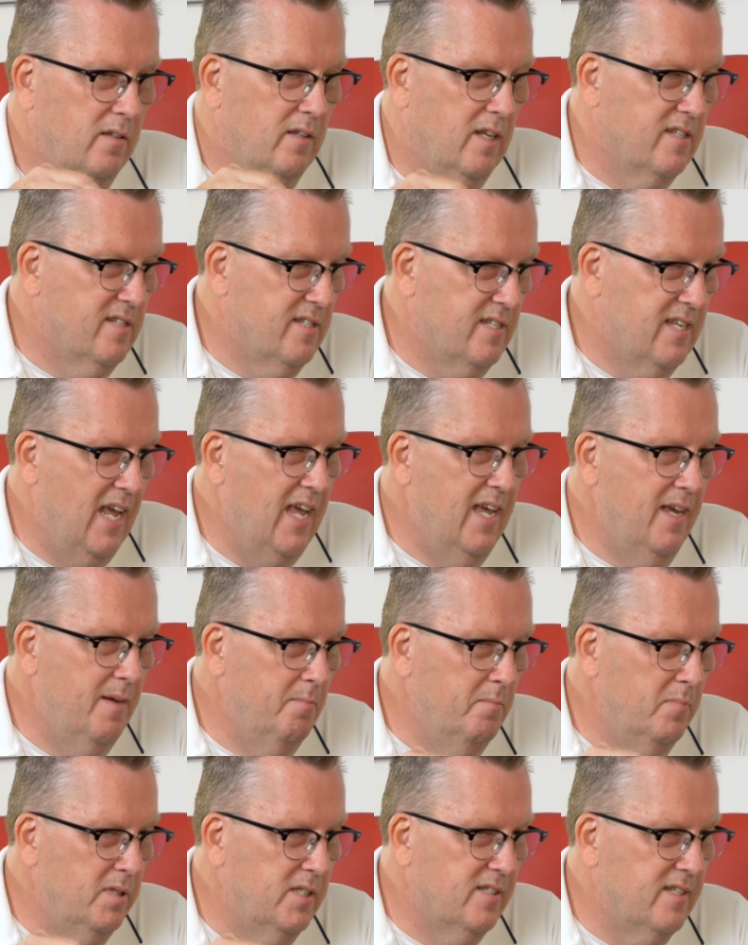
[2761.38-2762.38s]
The
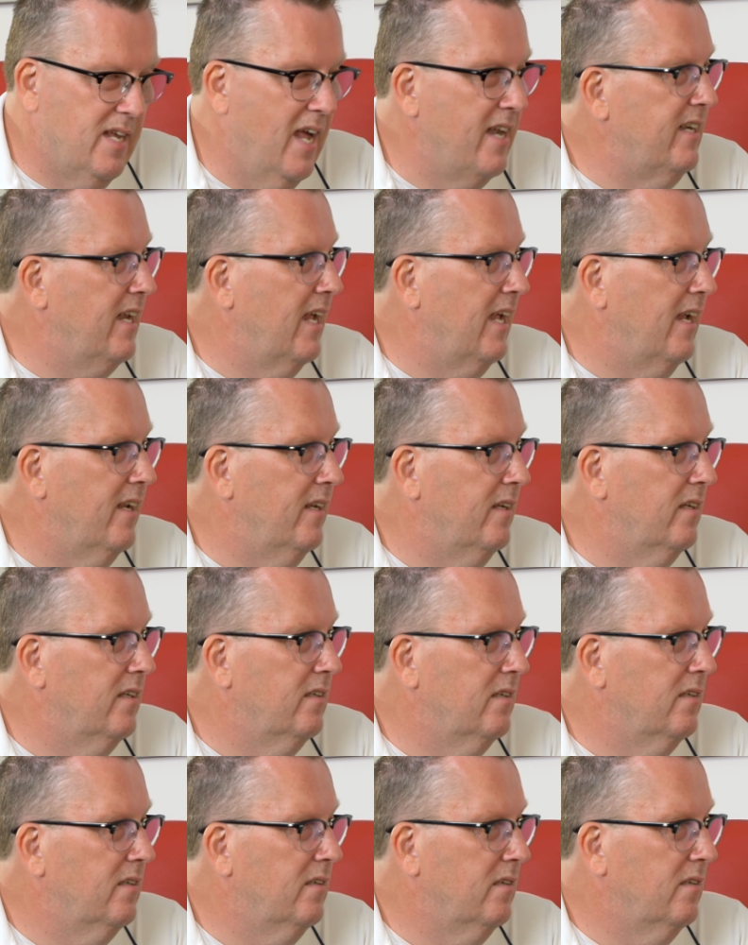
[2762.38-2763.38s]
same Sunday,
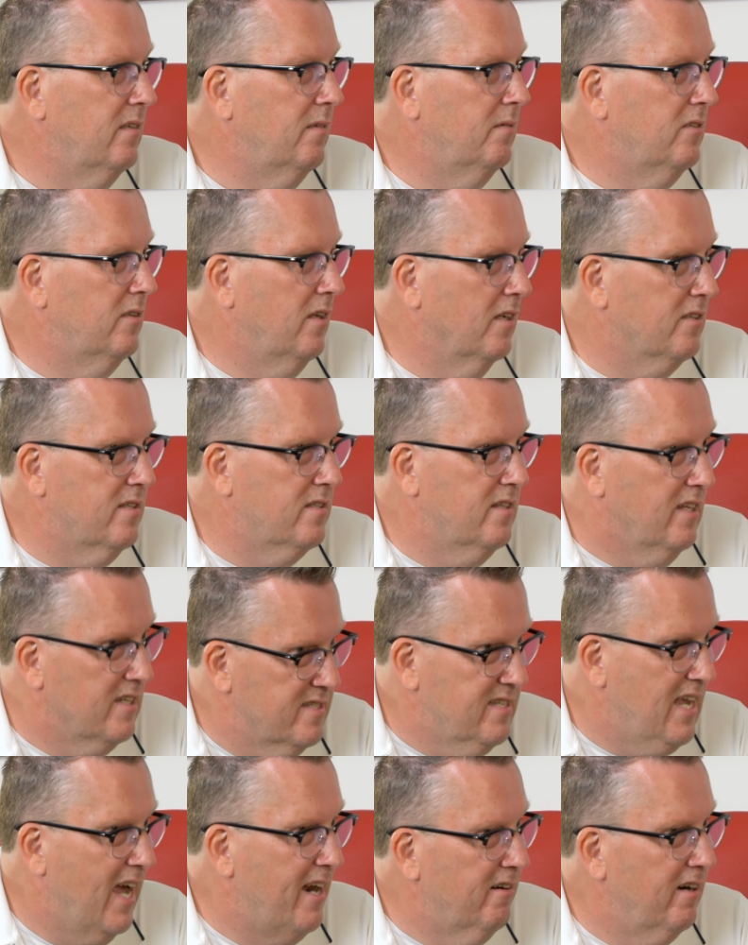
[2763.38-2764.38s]
the the
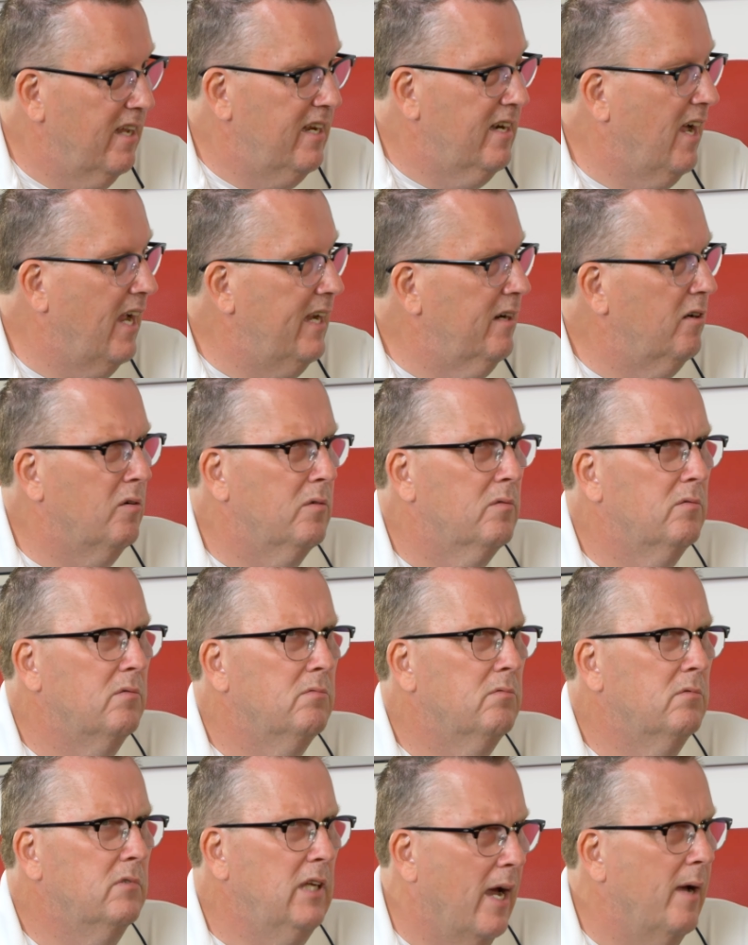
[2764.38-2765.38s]
Saturday night,
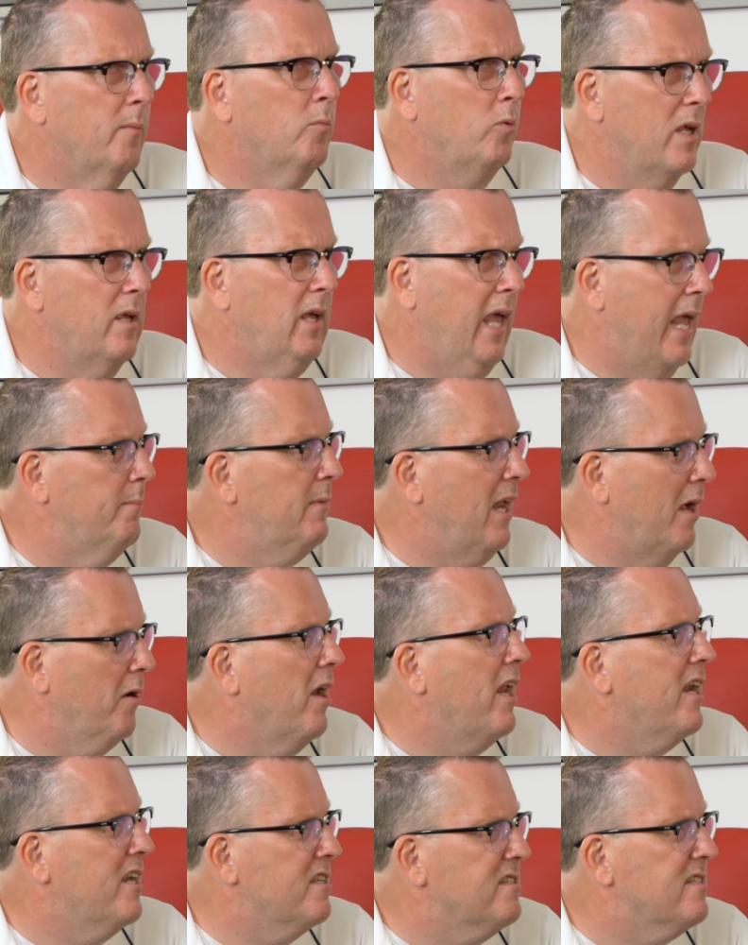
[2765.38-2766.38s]
yeah, we came
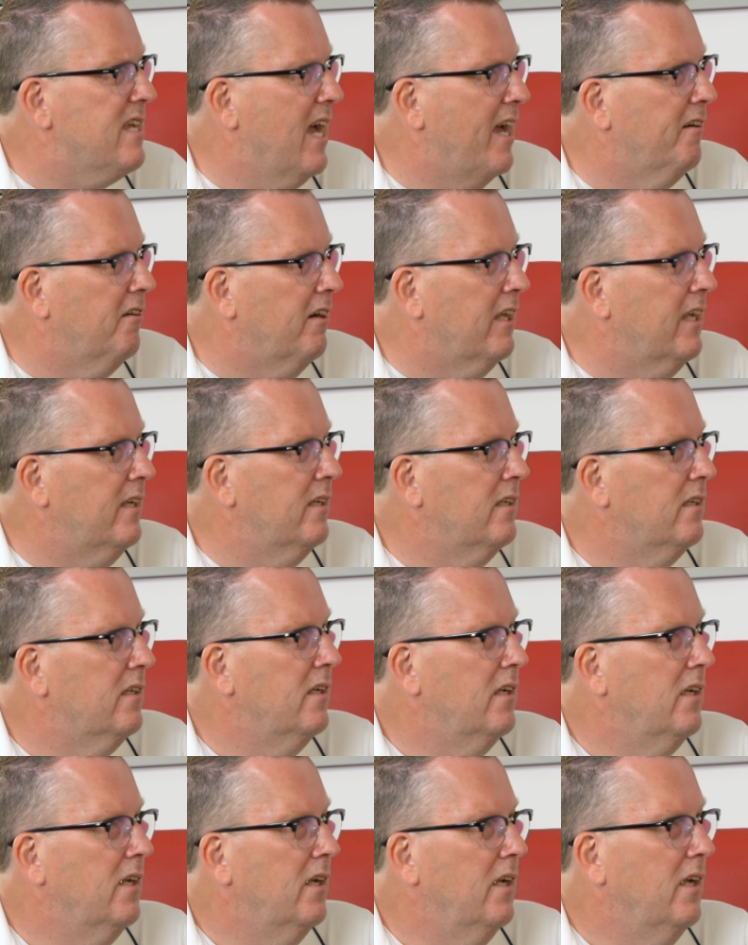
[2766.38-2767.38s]
down on a Saturday.
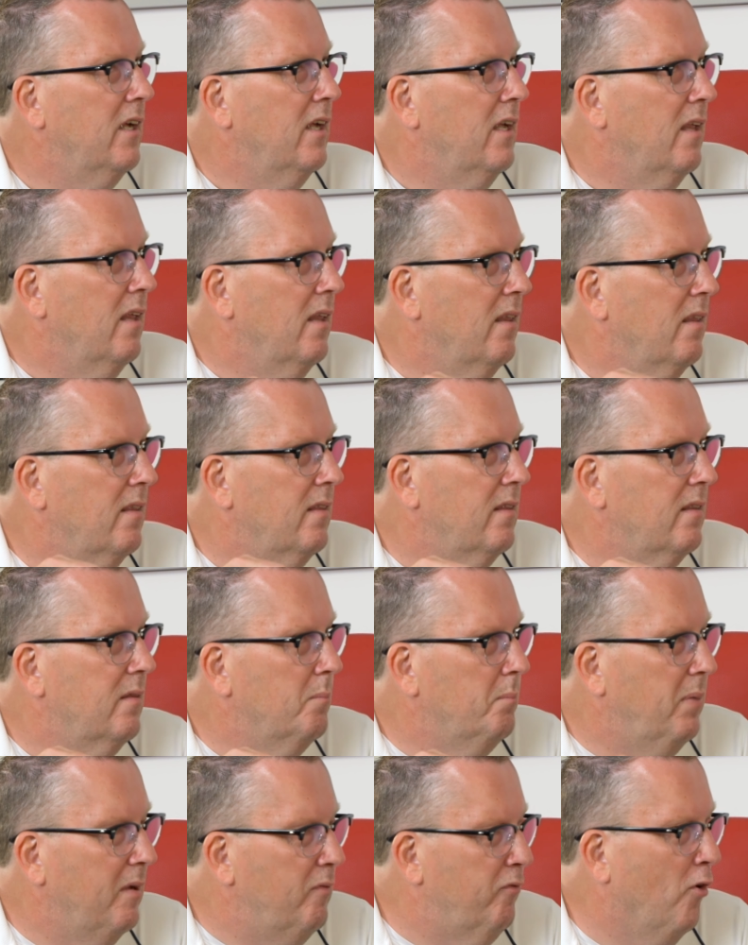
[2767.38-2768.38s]

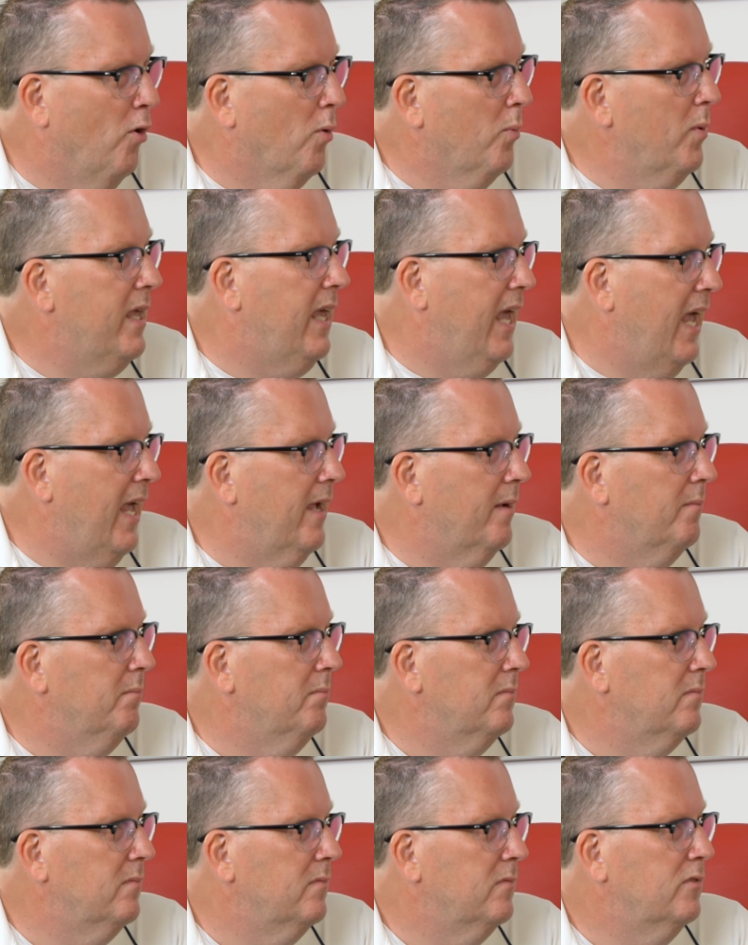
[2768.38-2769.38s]
Before we
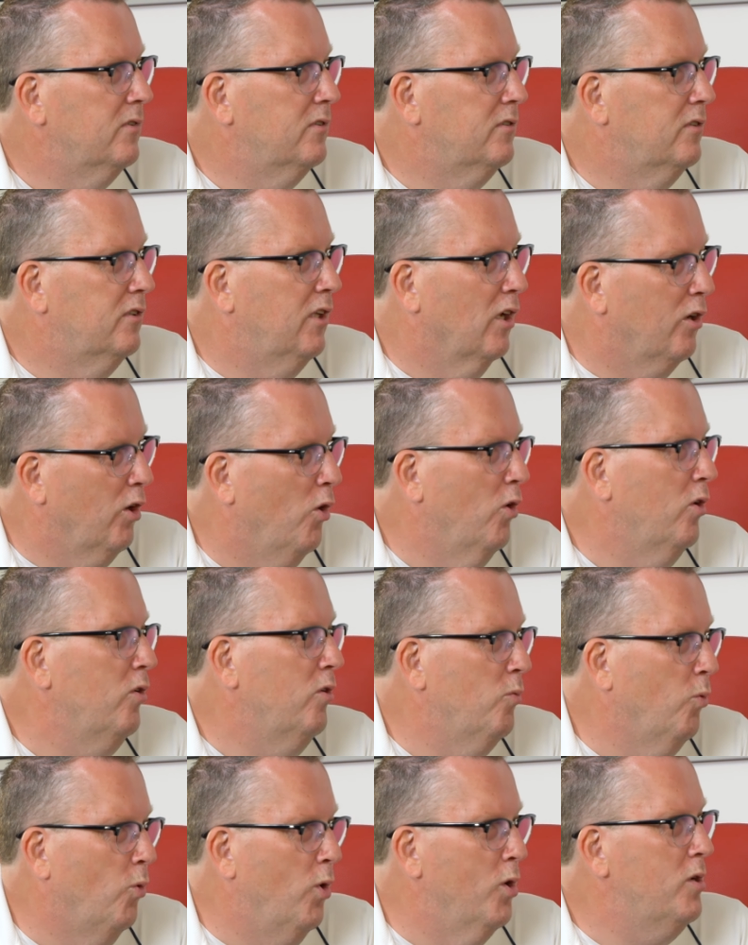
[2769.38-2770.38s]
came the
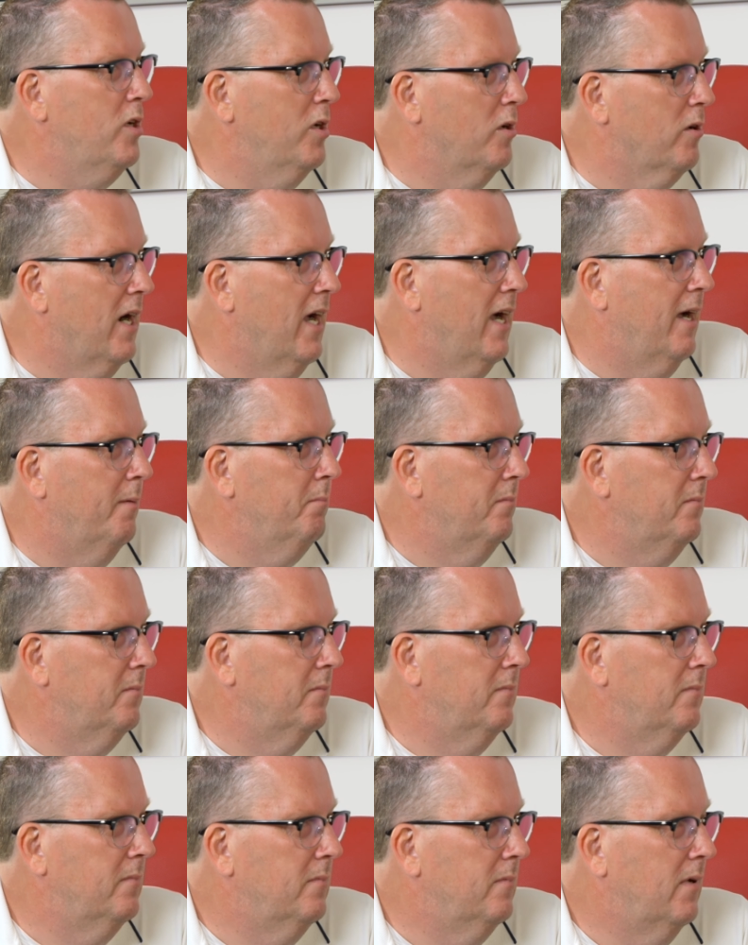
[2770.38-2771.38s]
Lord woke her up
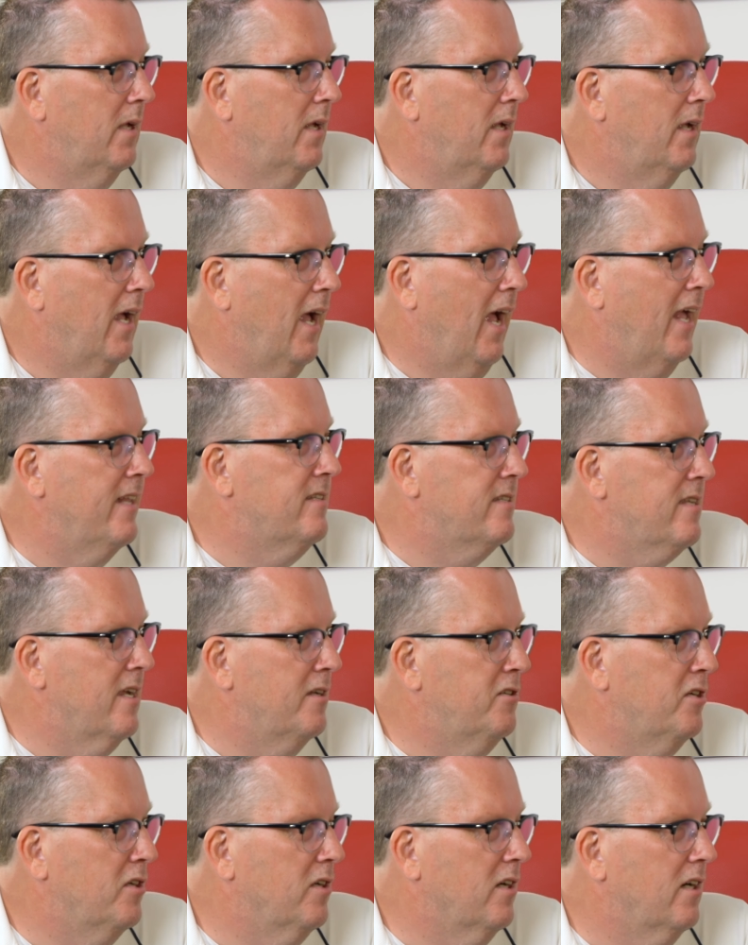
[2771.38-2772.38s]
and
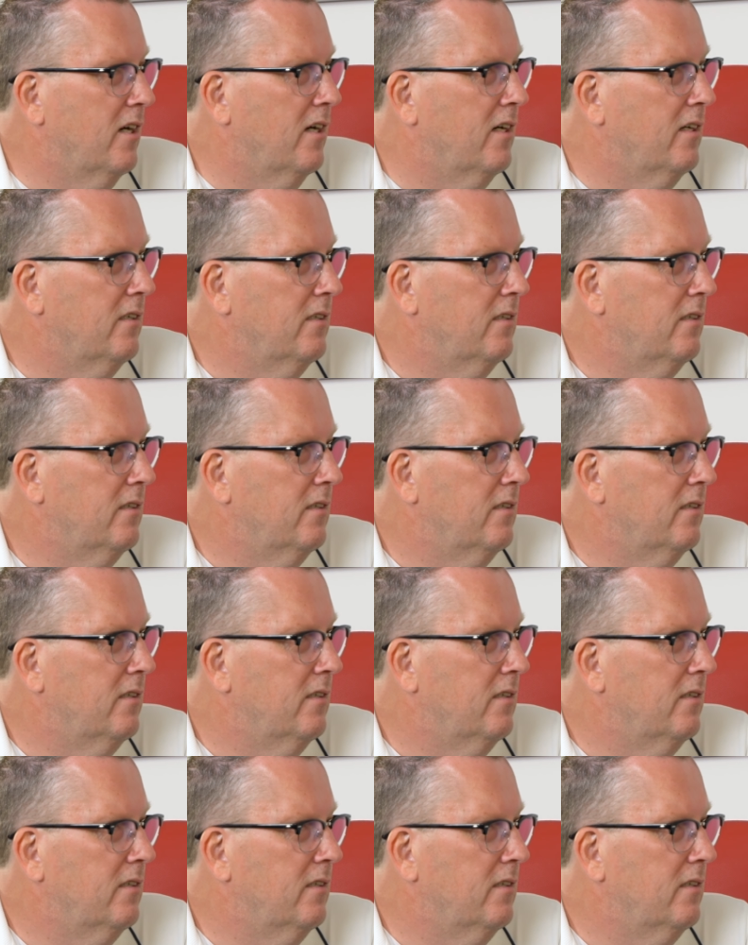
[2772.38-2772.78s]
said to her,